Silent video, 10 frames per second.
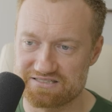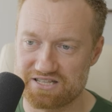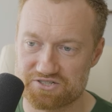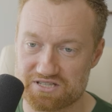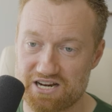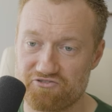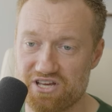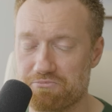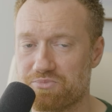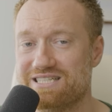There's a lot of
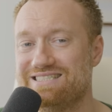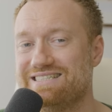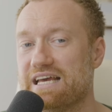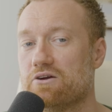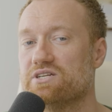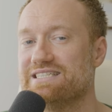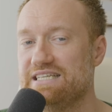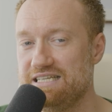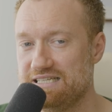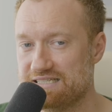implicit
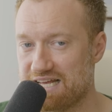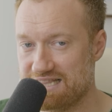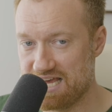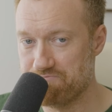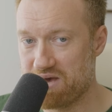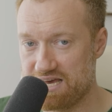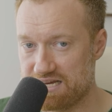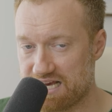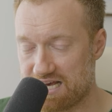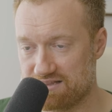guarantees that they
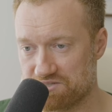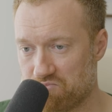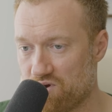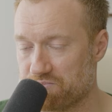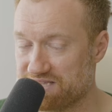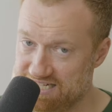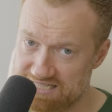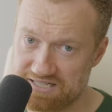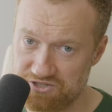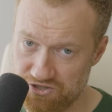made at this point, but they did
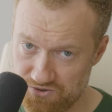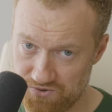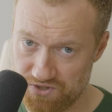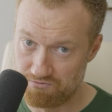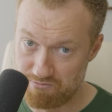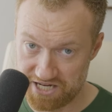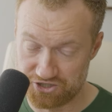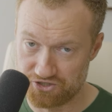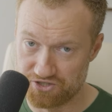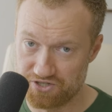not do
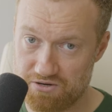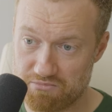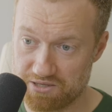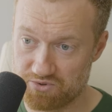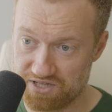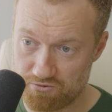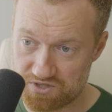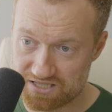major money printing. There was a